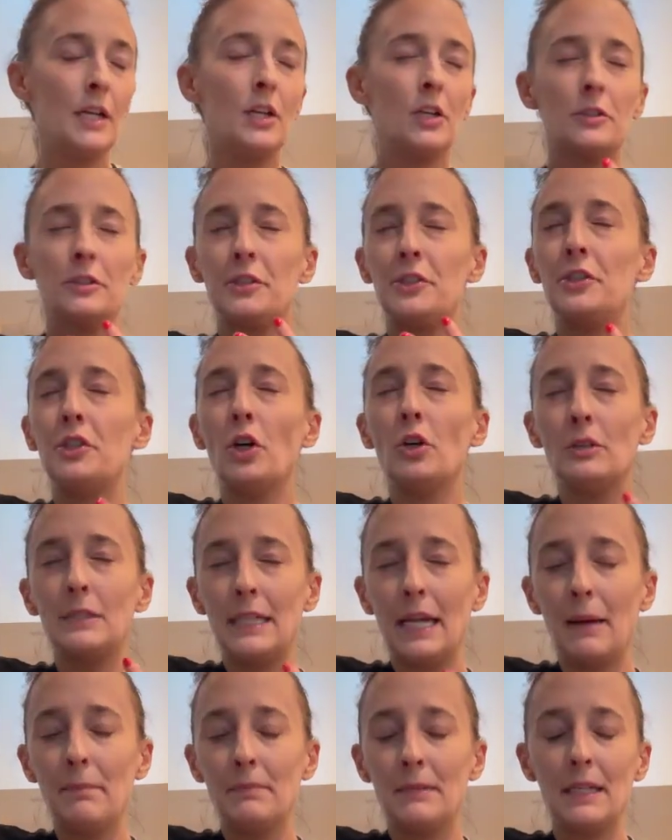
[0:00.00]
You're so
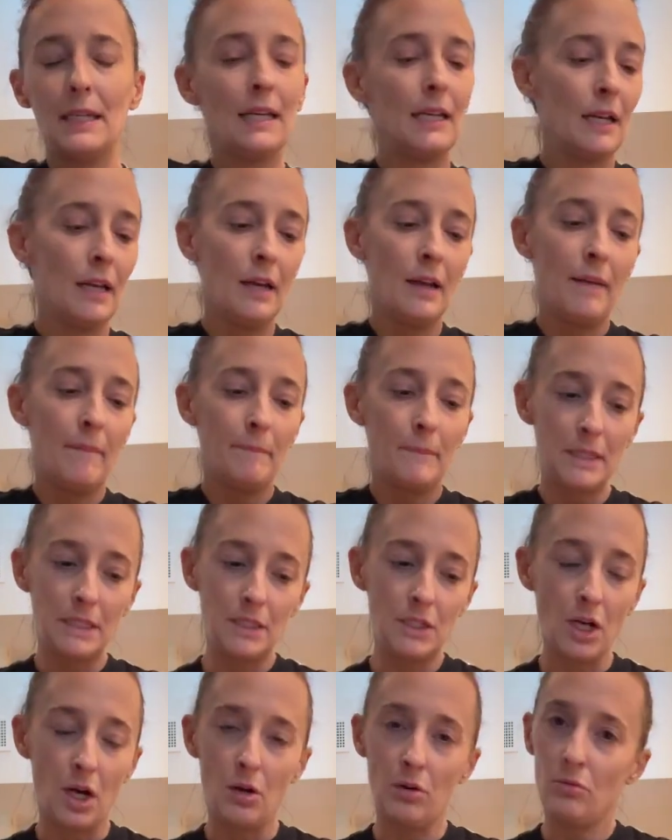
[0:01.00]
tempted, but
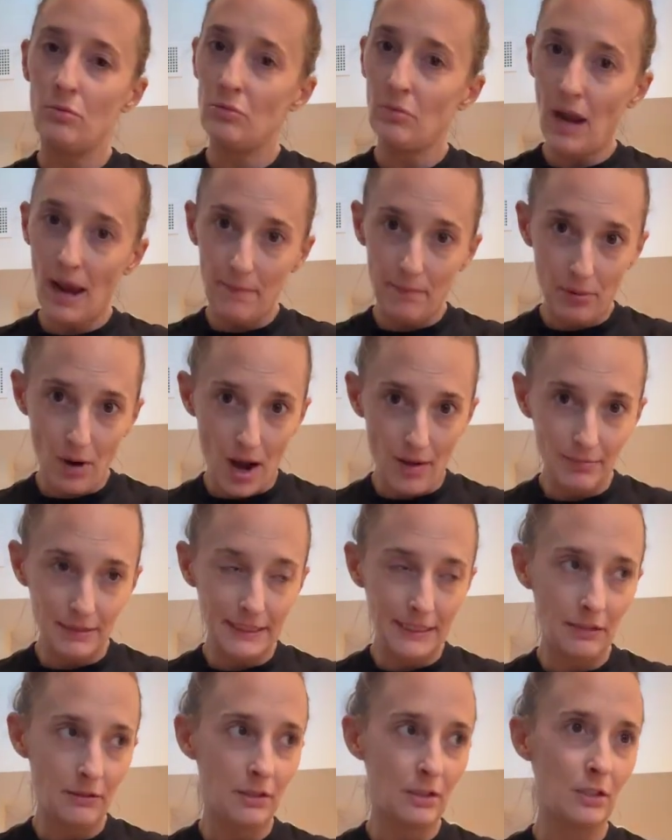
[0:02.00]
don't. I
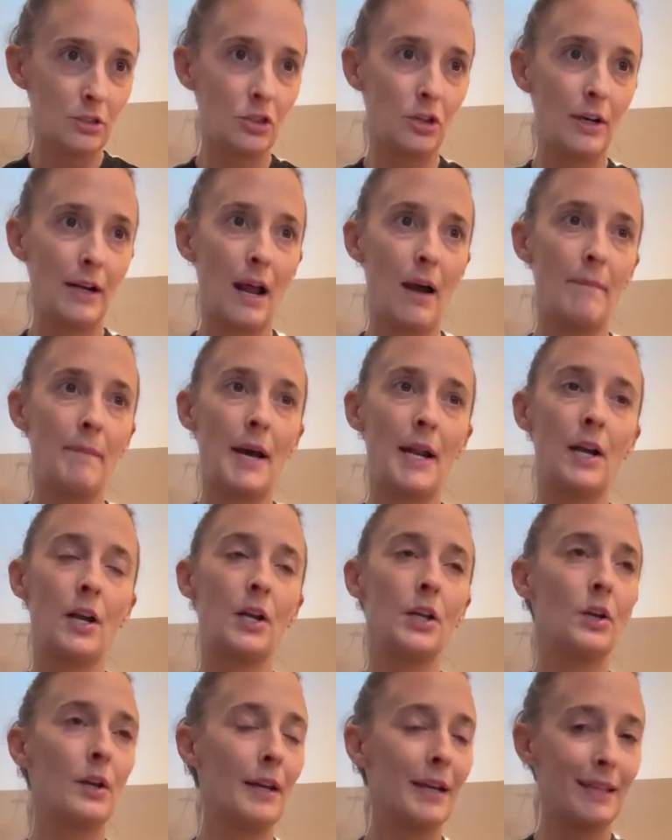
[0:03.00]
promise you it'll turn out
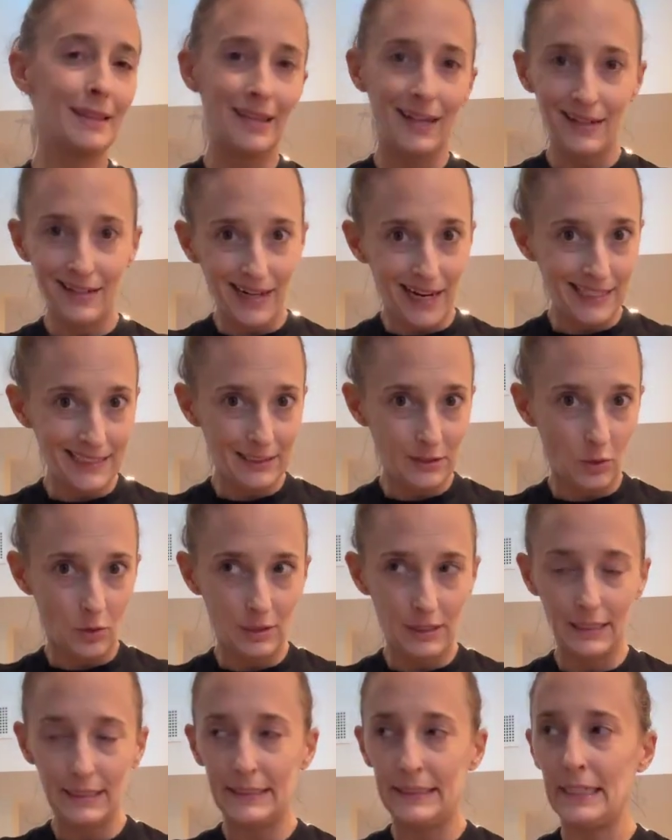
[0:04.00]
better. You can get that nice
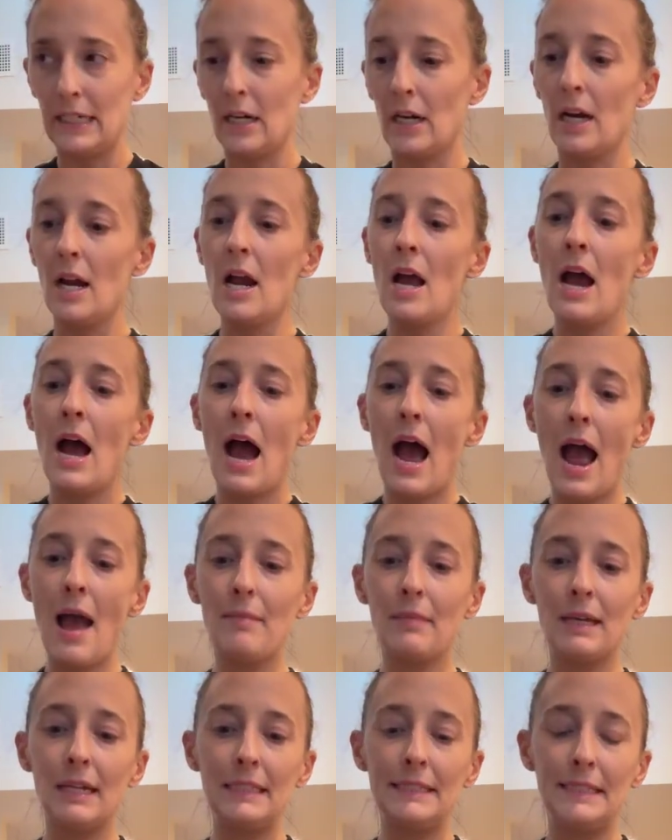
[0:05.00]
golden sear.
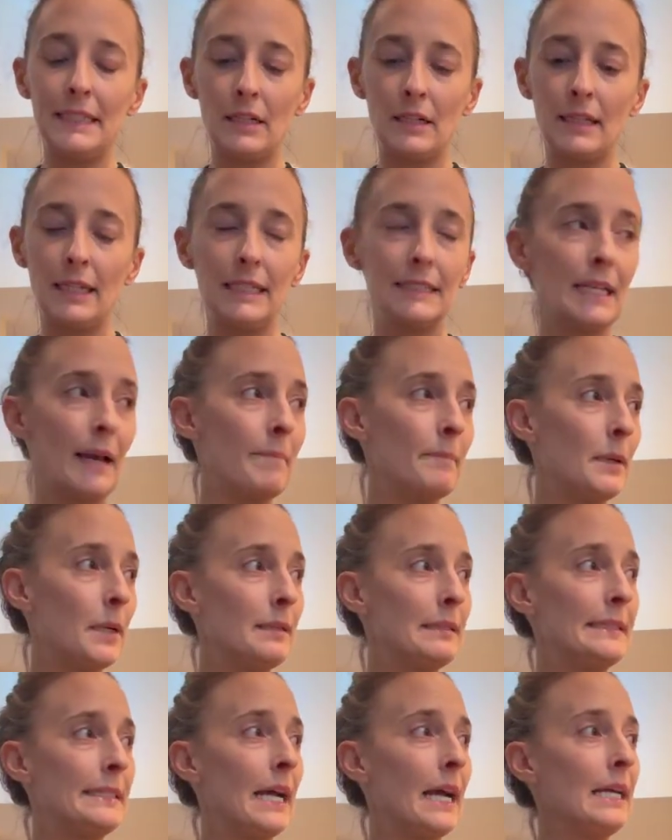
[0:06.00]
I'm going to sear these on
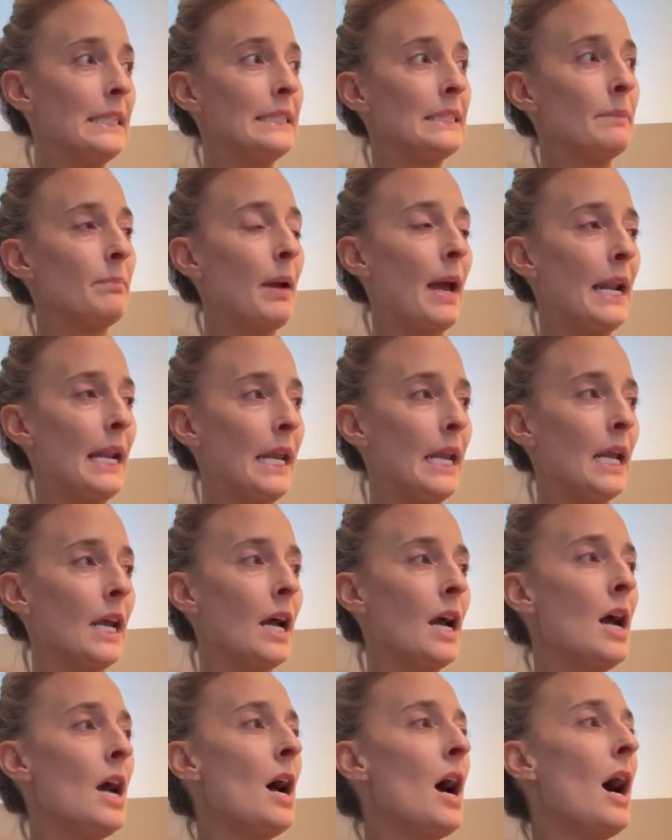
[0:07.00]
both sides
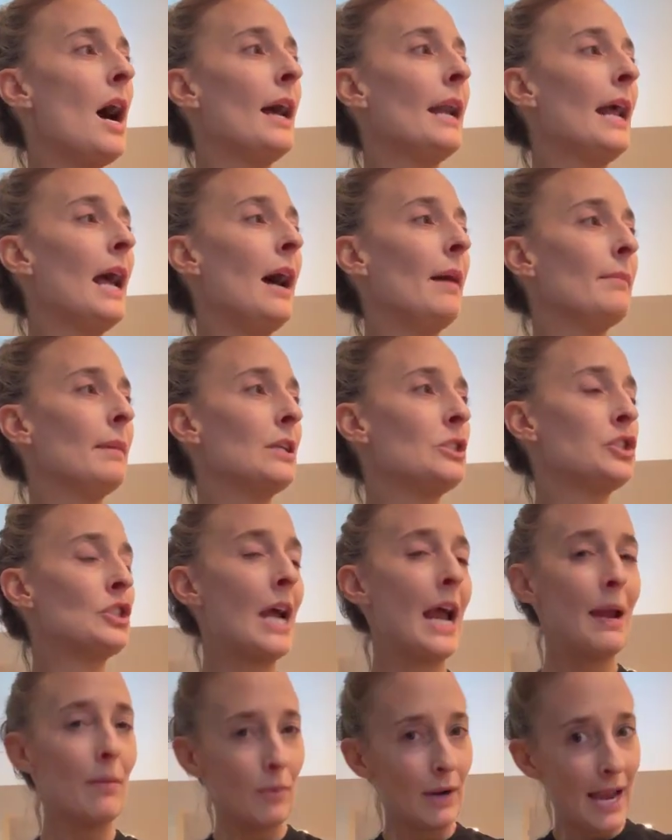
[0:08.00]
depending on how much
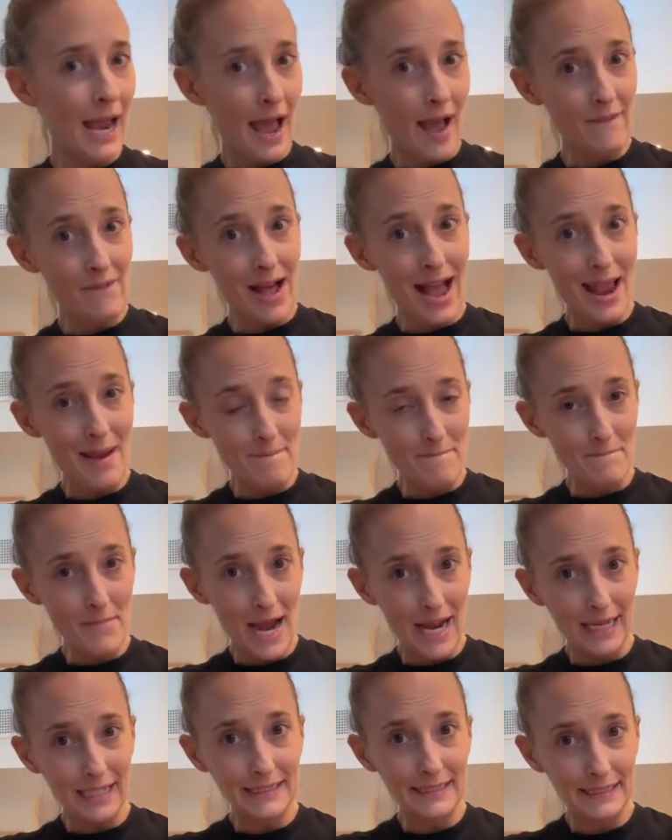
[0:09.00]
time we have. I
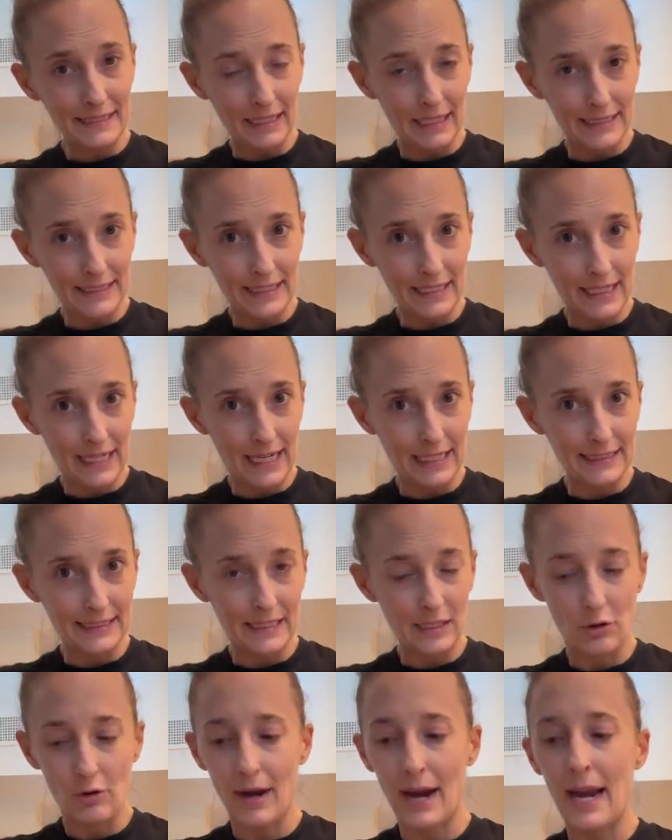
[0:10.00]
might slice it
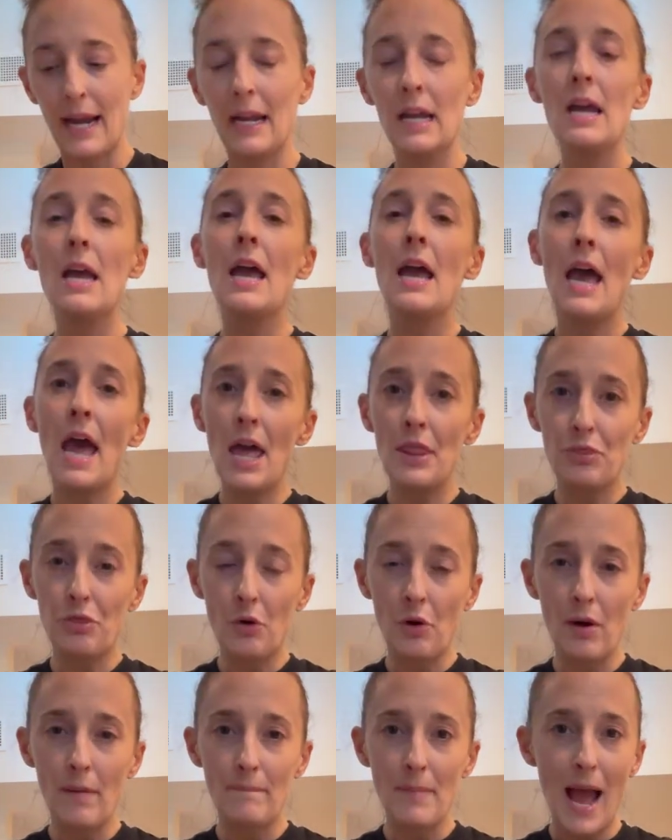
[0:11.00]
against the grain and
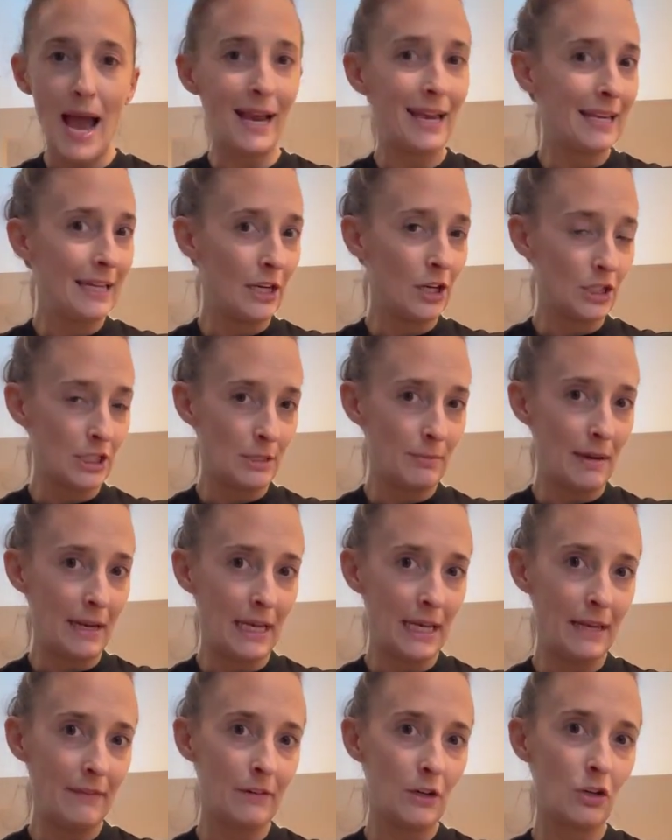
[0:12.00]
throw it back in here to
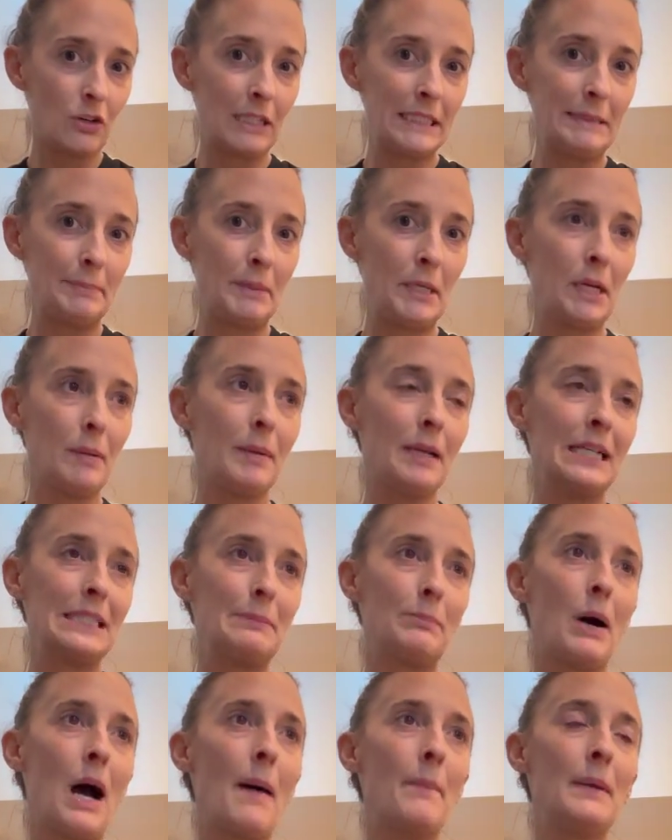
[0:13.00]
make it even crispier
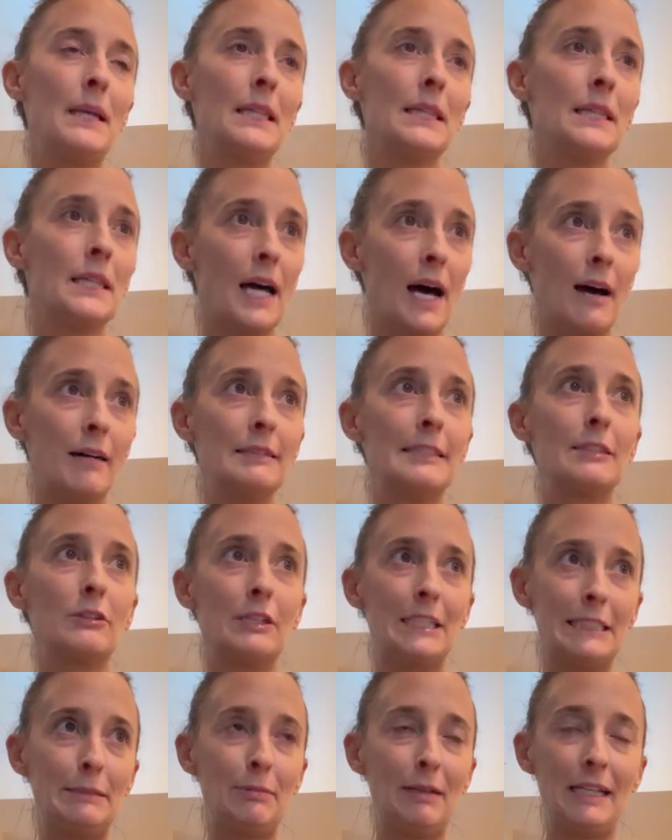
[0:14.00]
because Poppy loves
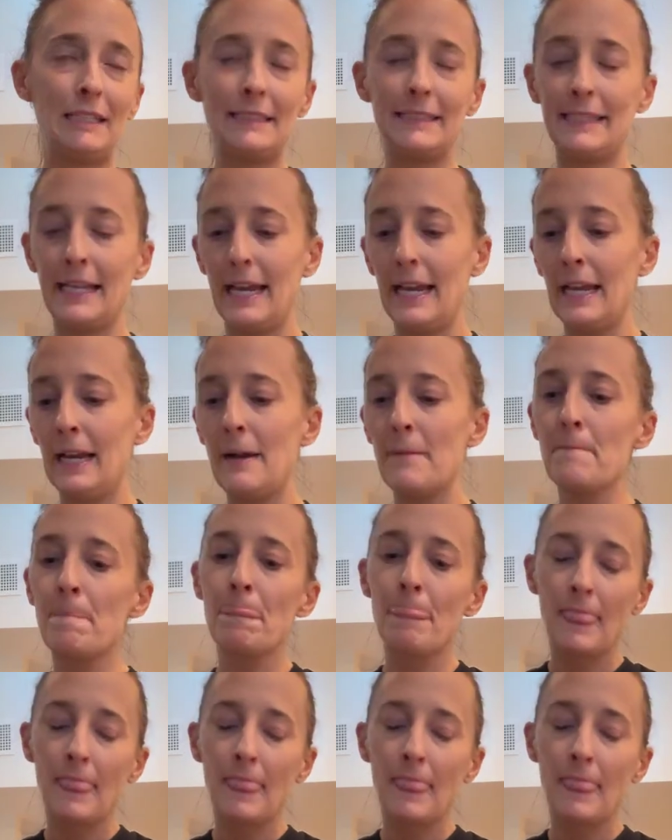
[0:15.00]
crispy steak.